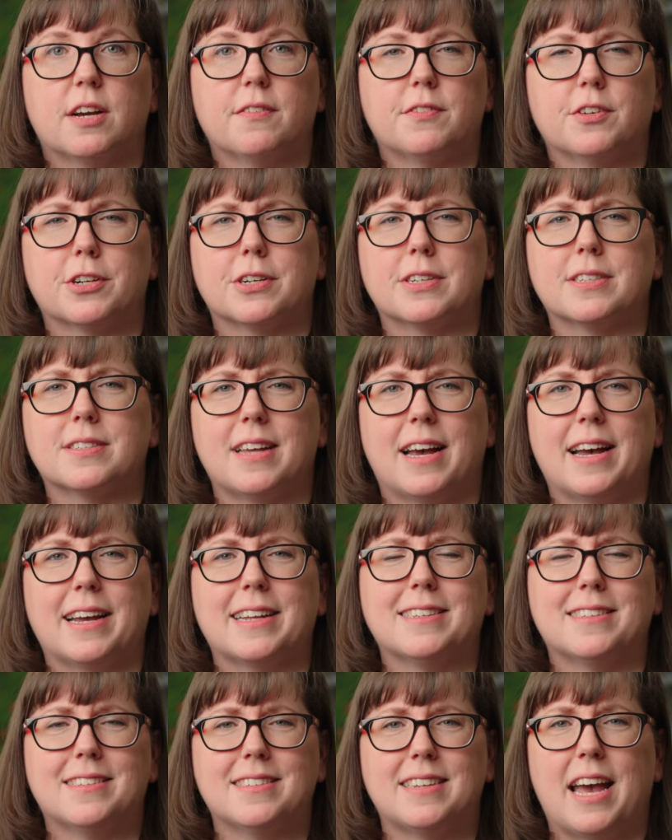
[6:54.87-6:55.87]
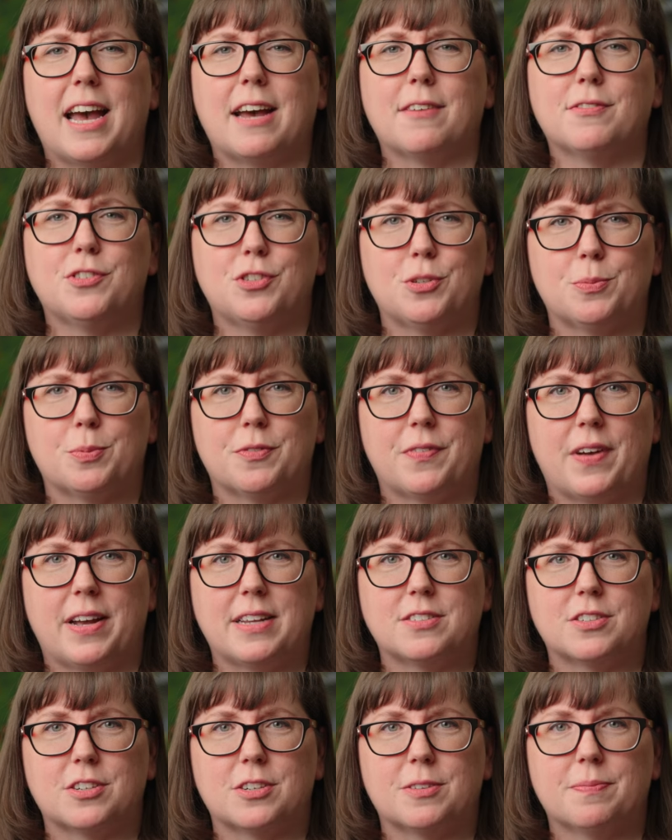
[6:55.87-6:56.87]
of your assigned staff
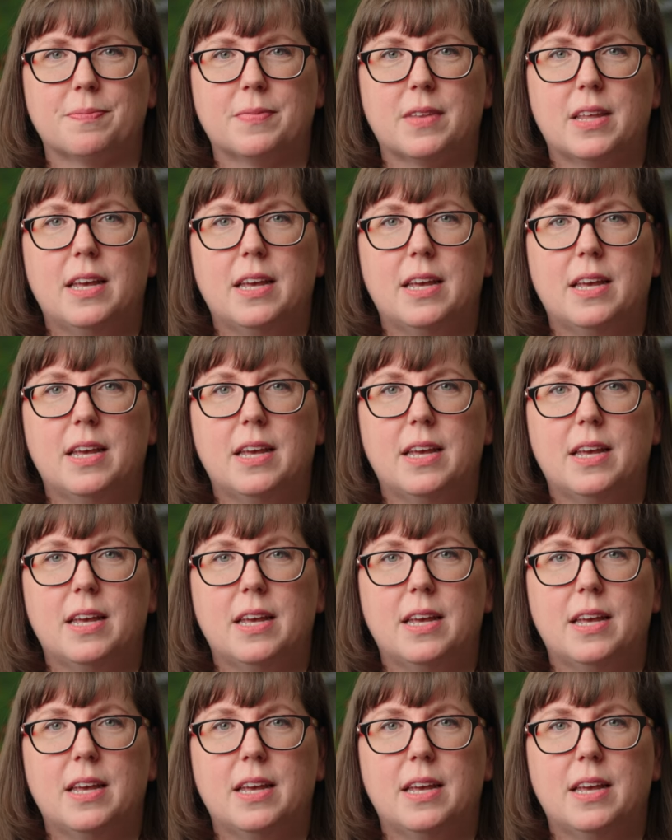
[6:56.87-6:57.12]
supervisor.